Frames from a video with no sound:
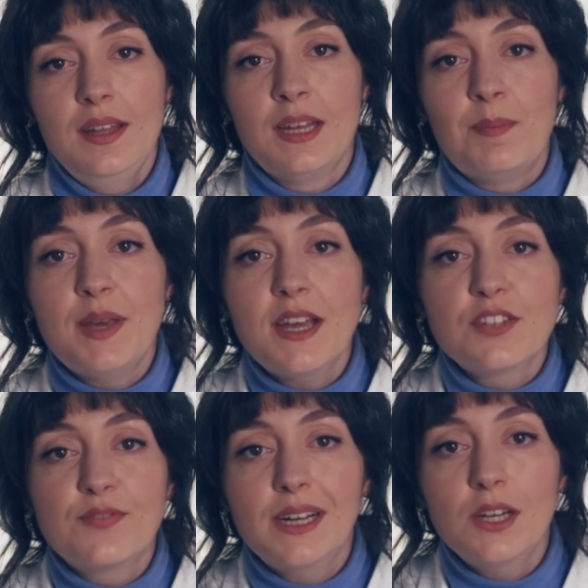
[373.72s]
The pH
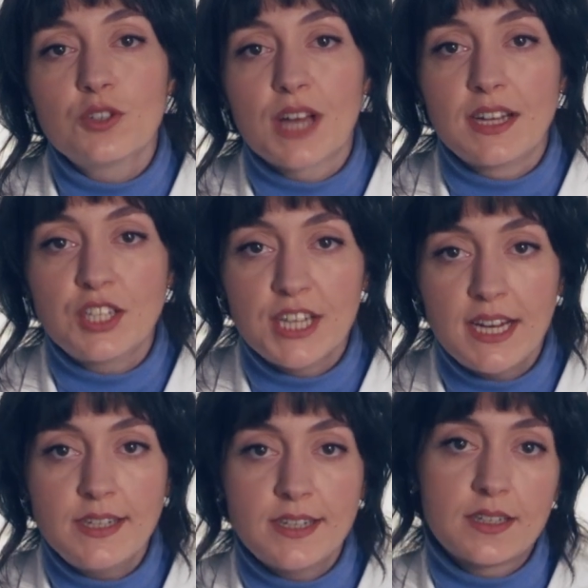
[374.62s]
values and
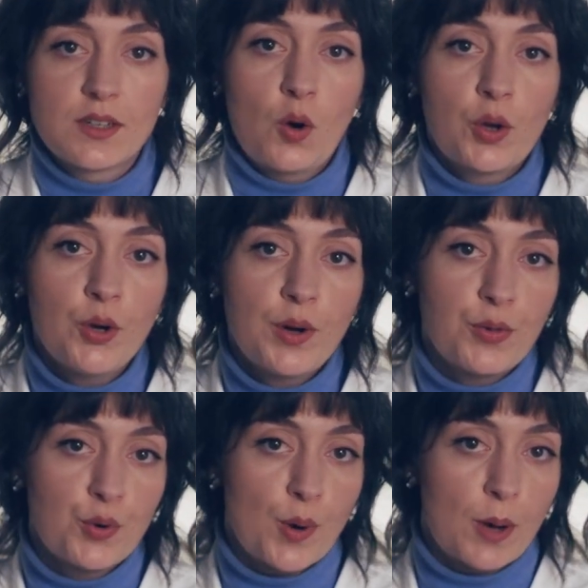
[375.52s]
changes occurring
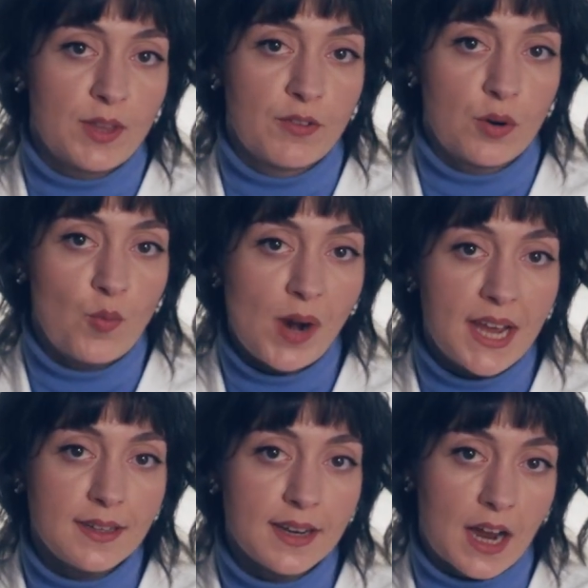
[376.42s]
throughout the
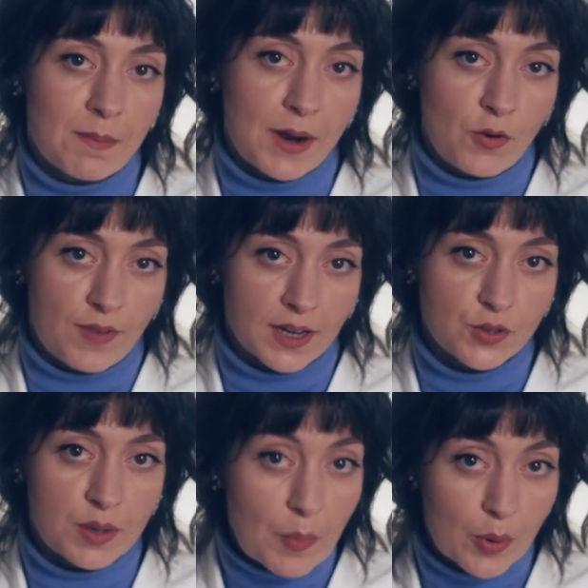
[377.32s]
formulating and
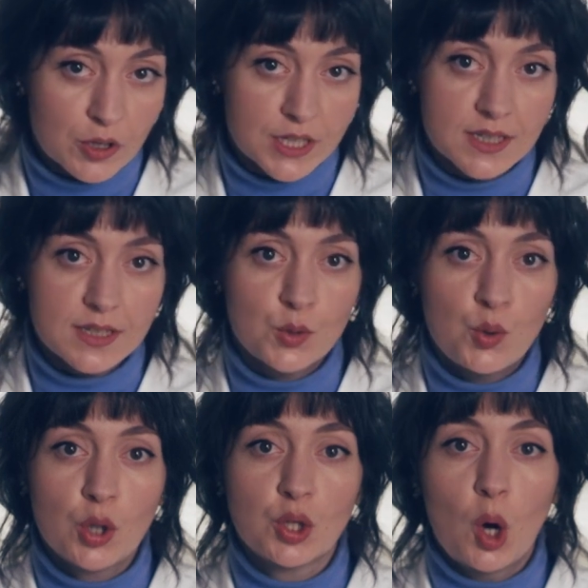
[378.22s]
manufacturing process do
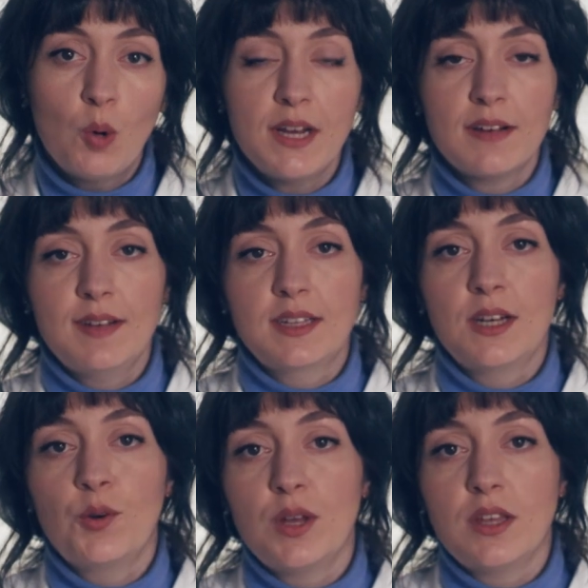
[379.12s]
not only affect
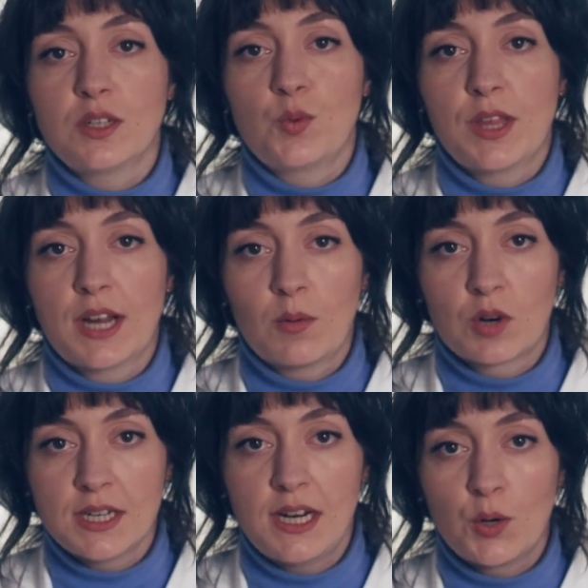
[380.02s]
ingredients with
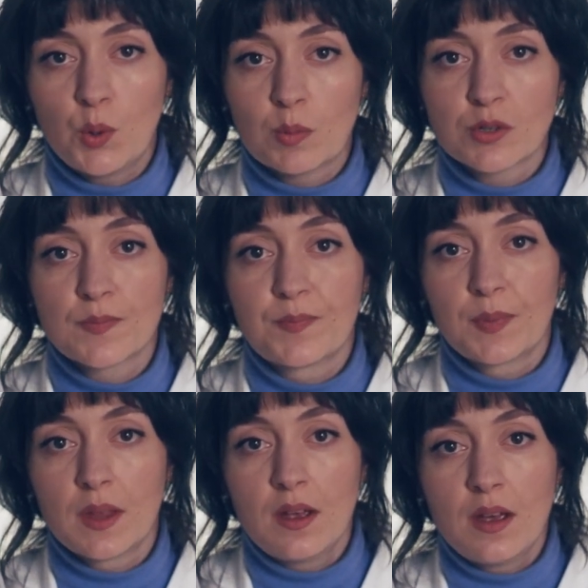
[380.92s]
carboxylic groups.
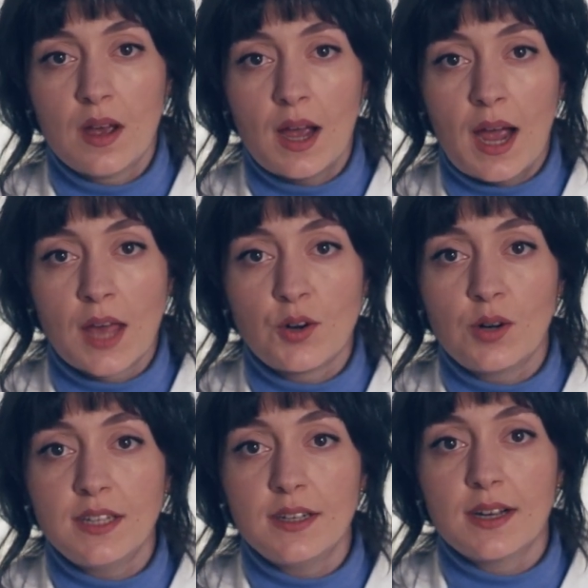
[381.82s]

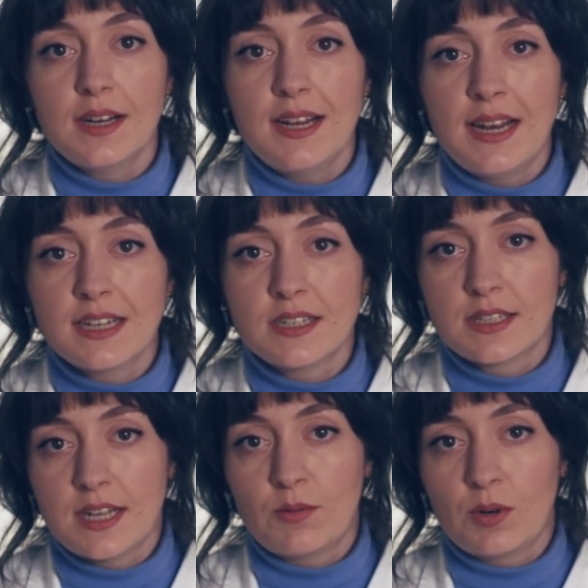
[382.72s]
Hydrolytically less
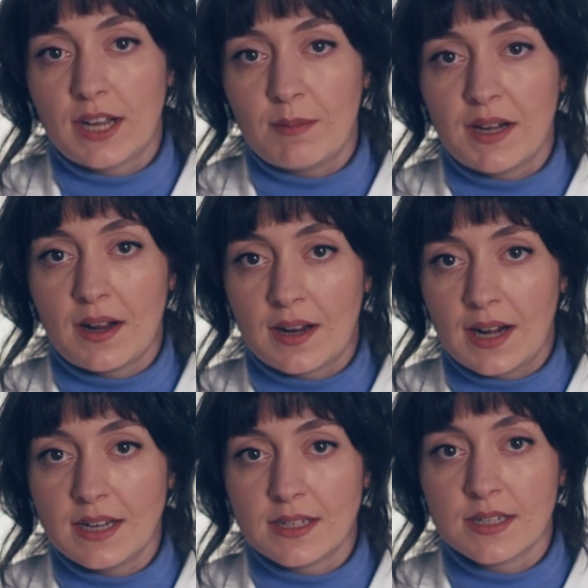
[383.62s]
stable chemical
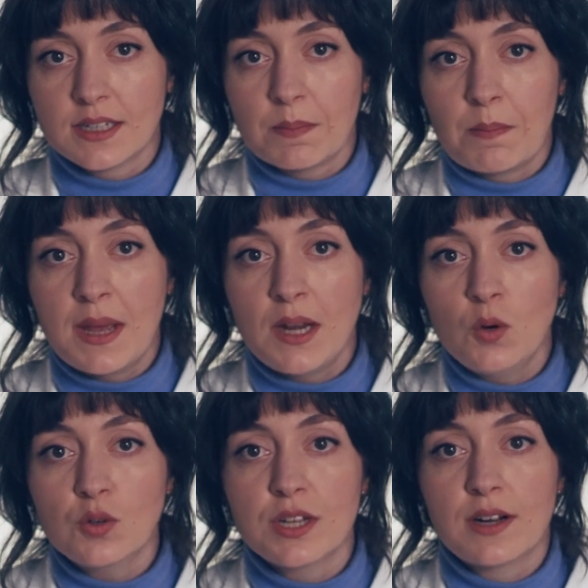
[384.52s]
classes may
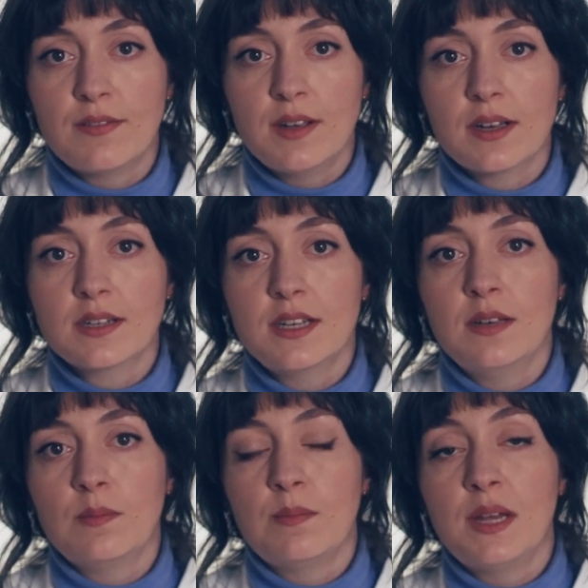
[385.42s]
lose their
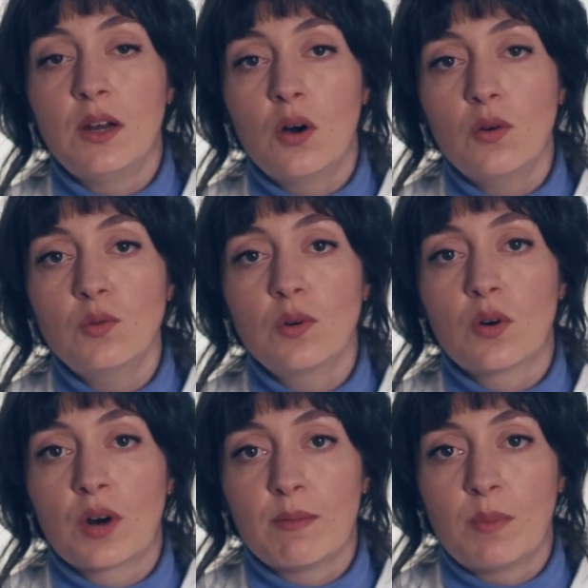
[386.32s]
efficacy below
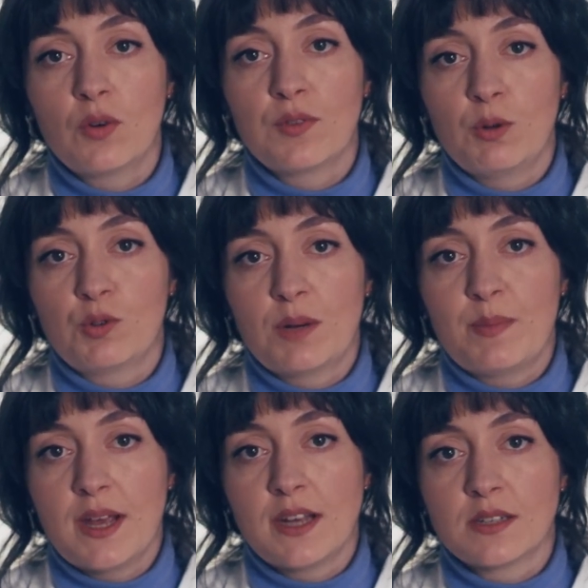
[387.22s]
or above neutral
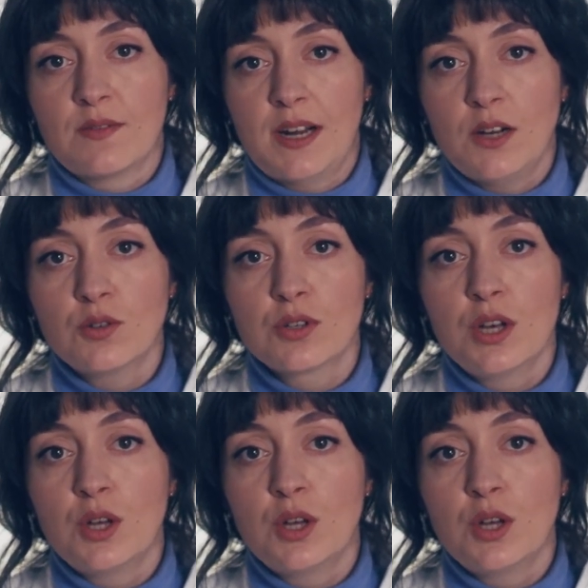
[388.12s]
pH values